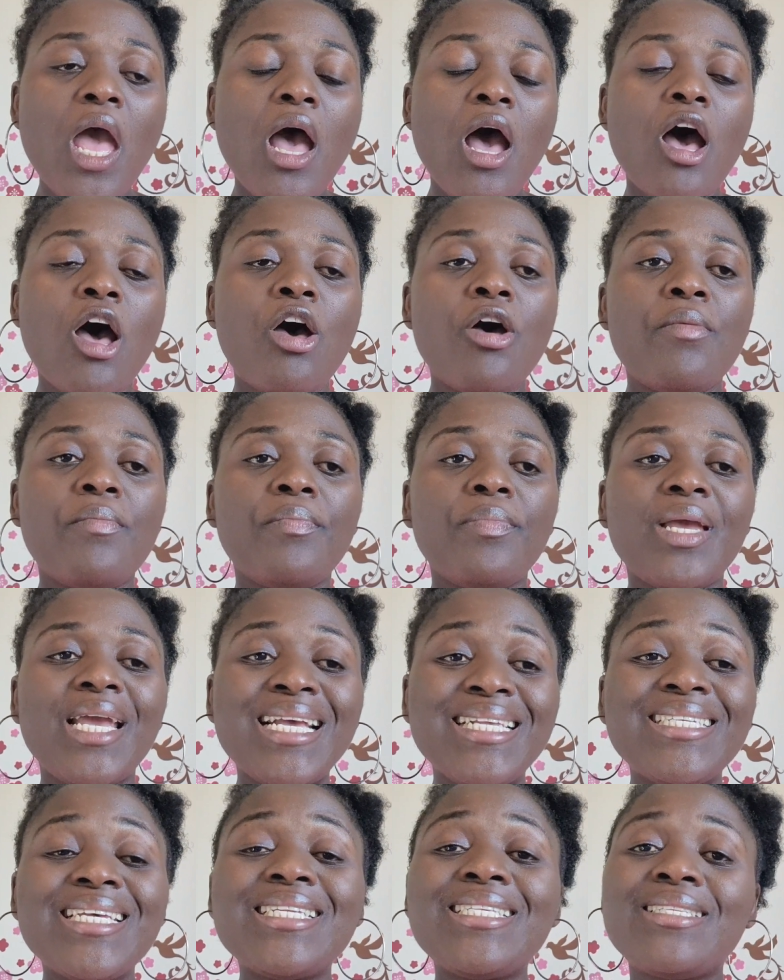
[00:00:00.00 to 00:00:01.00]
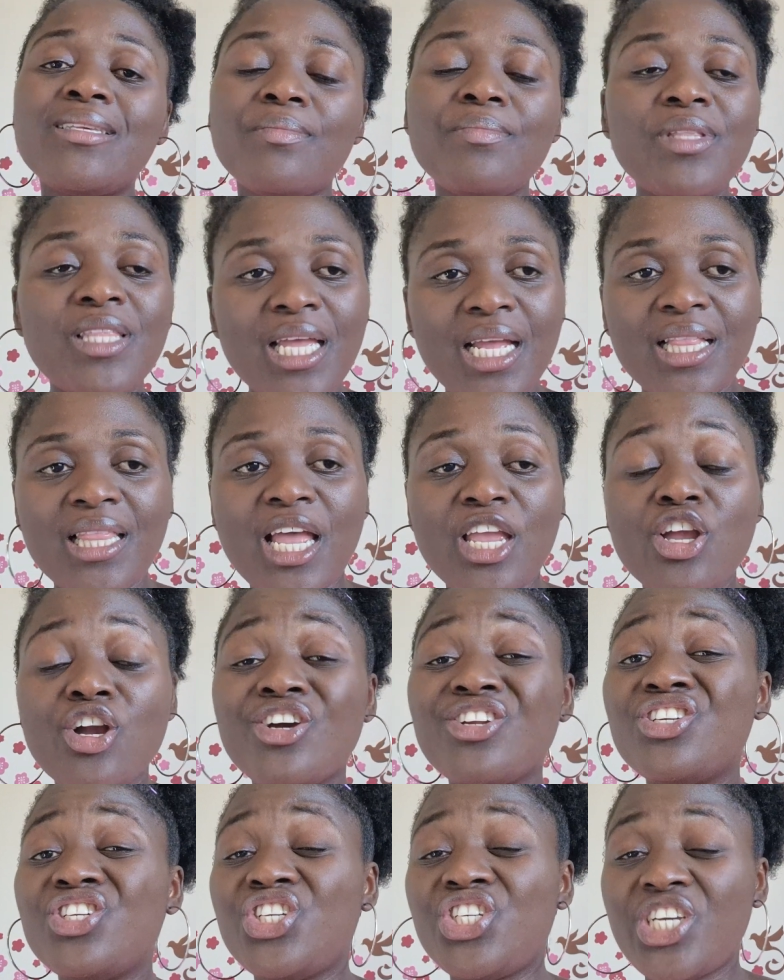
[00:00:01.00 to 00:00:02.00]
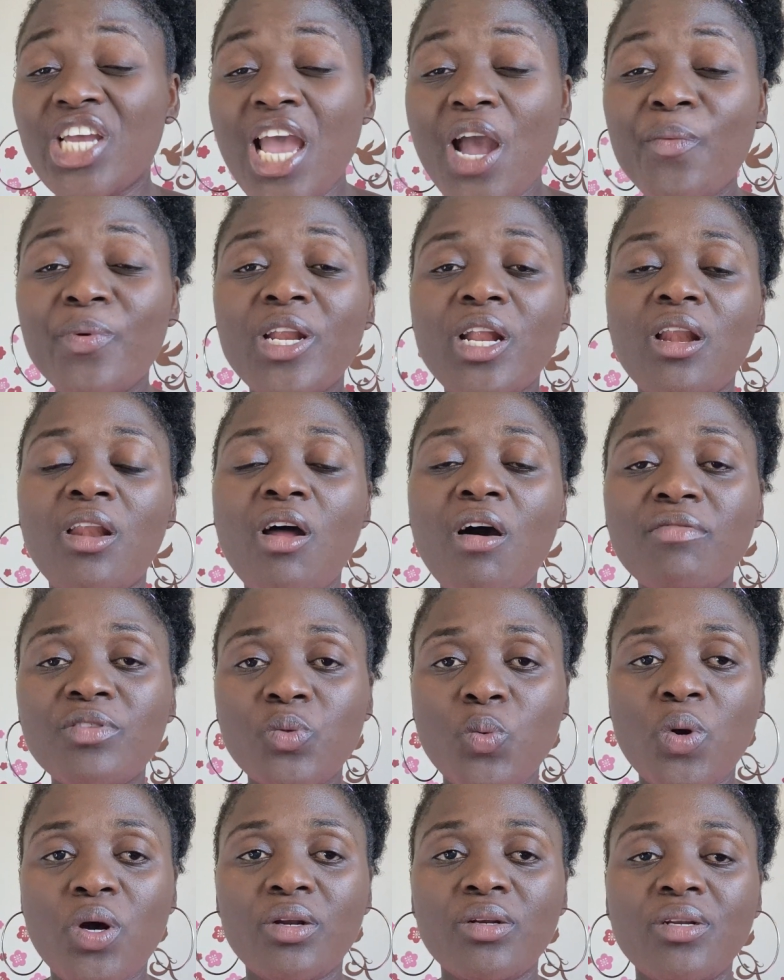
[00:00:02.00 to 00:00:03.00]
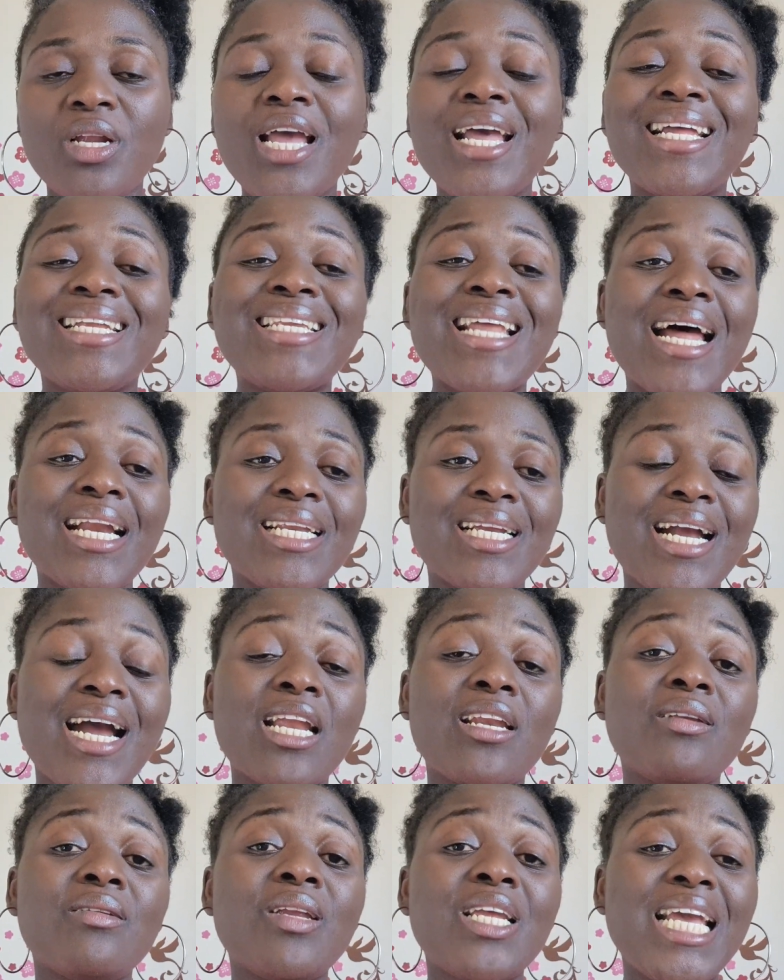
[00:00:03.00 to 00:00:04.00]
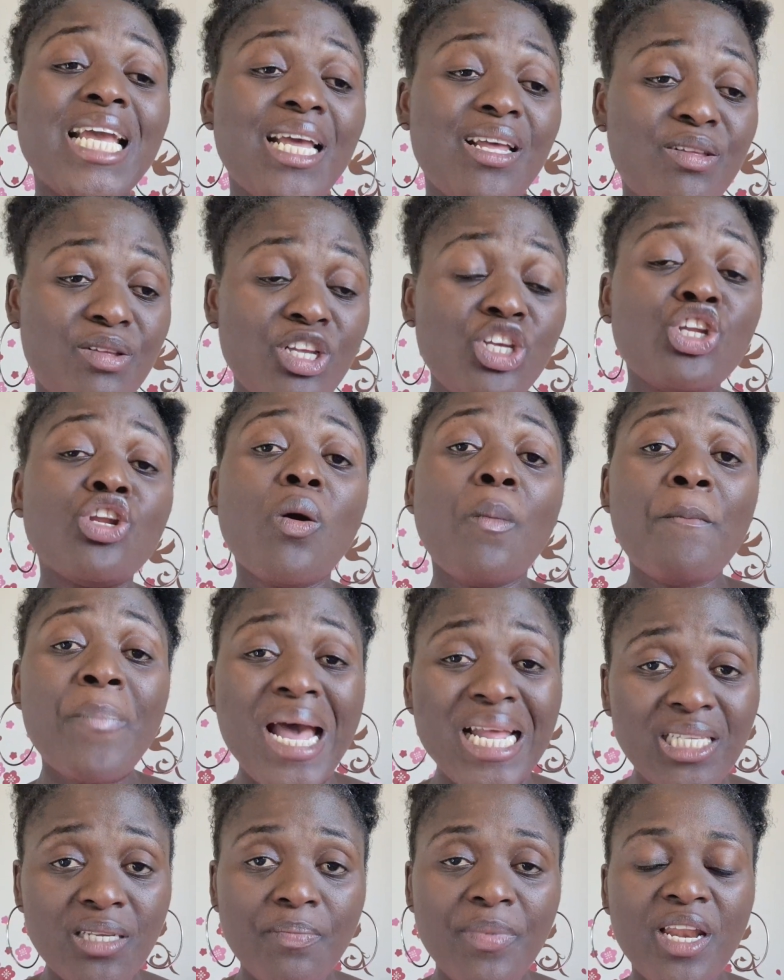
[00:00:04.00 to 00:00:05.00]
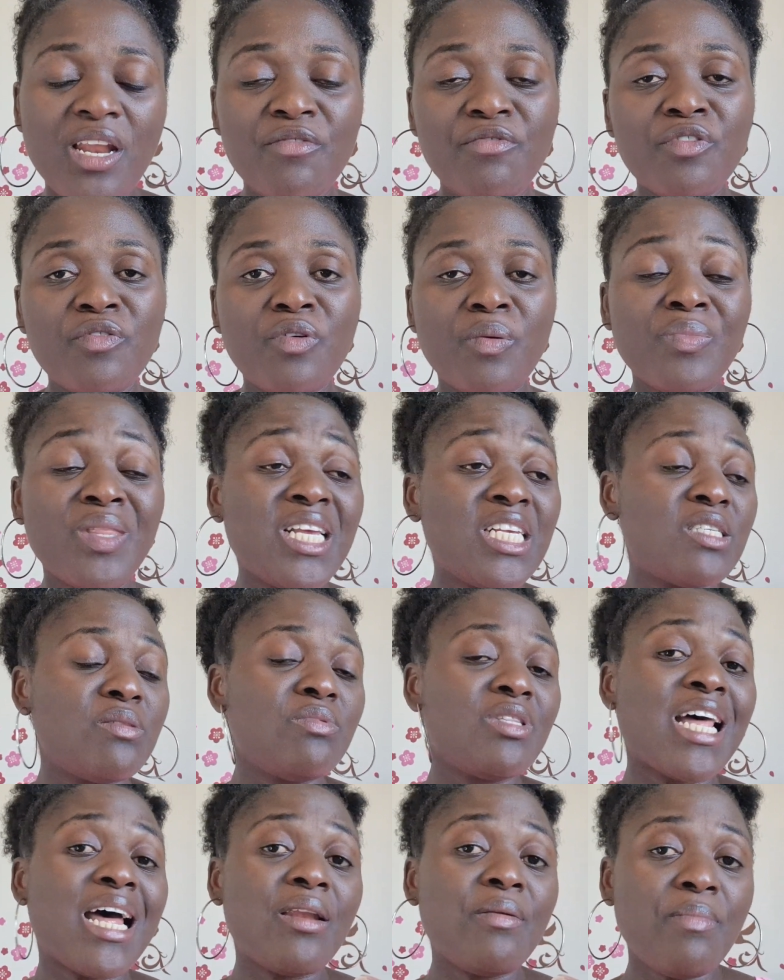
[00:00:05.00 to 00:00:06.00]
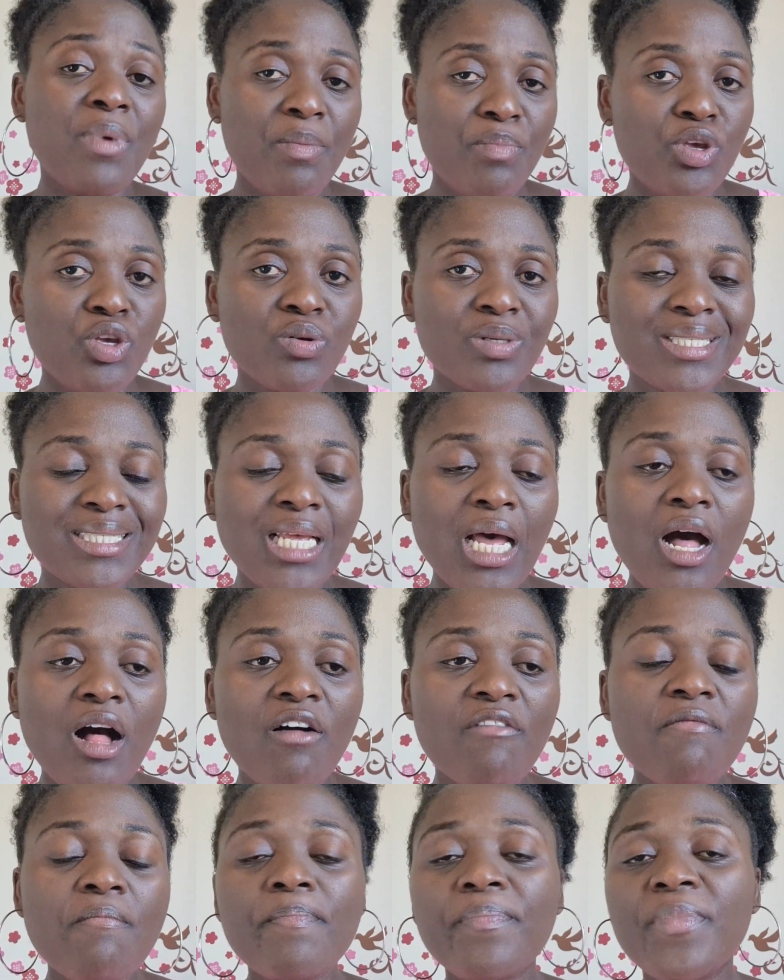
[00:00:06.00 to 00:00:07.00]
Is it something that you're going to share with a loved one that can, you know, better benefit from this than maybe yourself,